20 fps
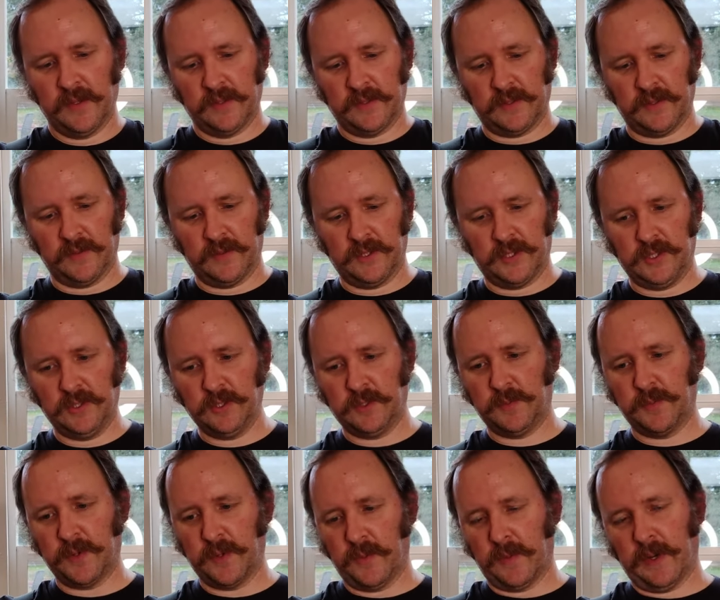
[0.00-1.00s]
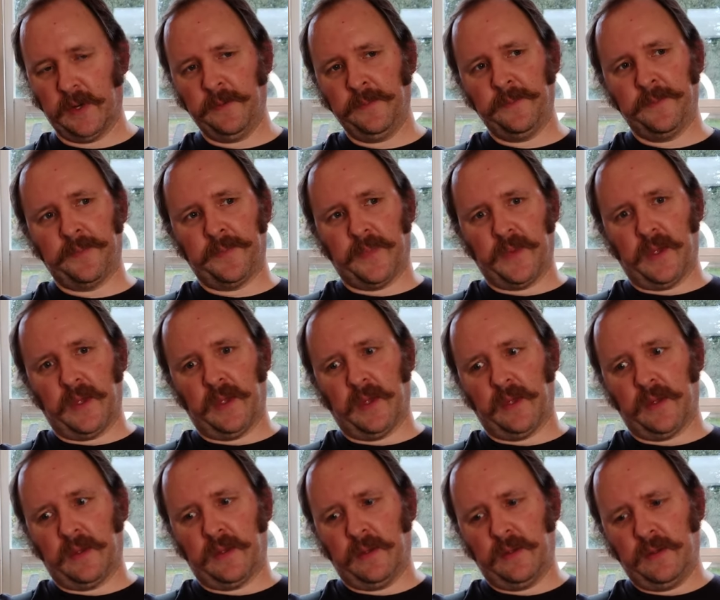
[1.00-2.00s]
So Deschutes Brewing
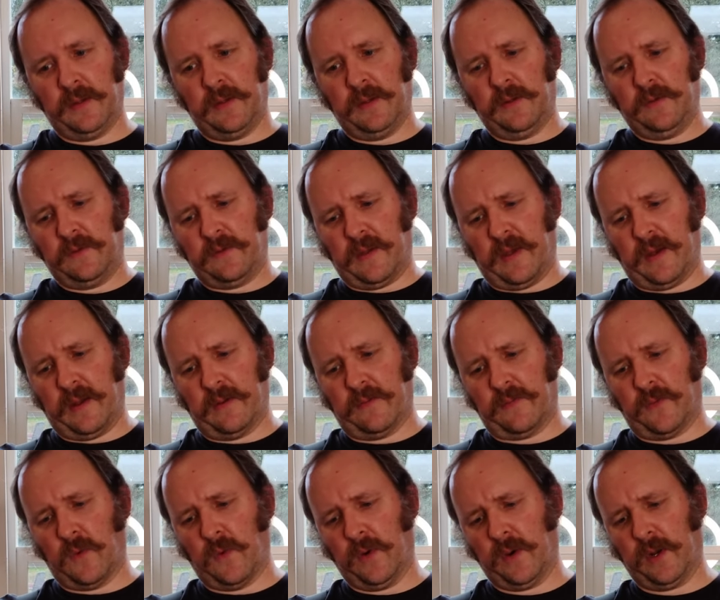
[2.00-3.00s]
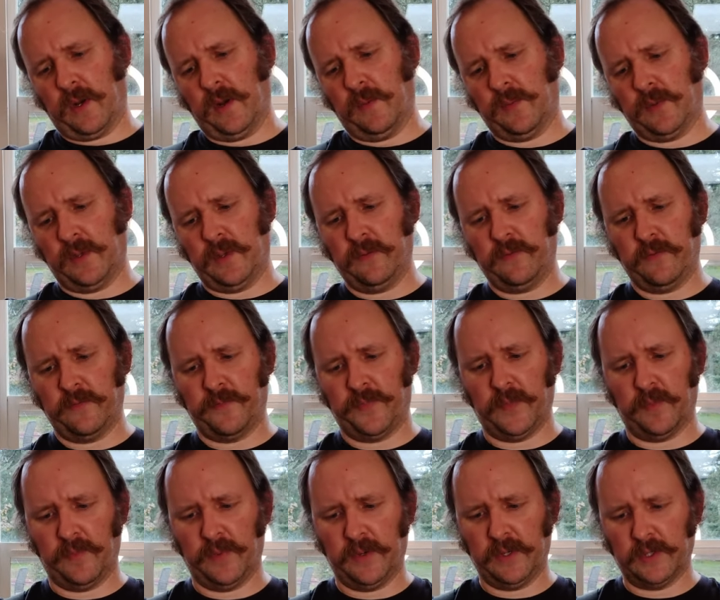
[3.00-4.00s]
is out of Oregon, I believe.
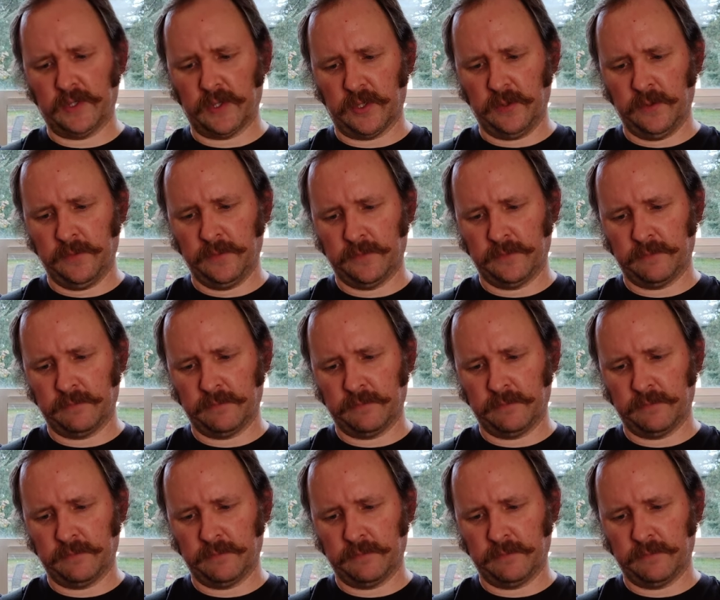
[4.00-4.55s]
Pretty sure.